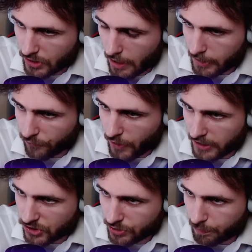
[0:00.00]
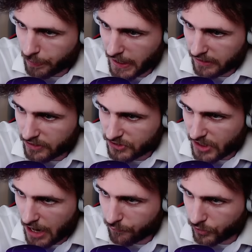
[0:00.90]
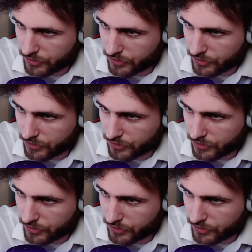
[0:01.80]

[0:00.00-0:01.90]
I mean, if I had just pinged this guy for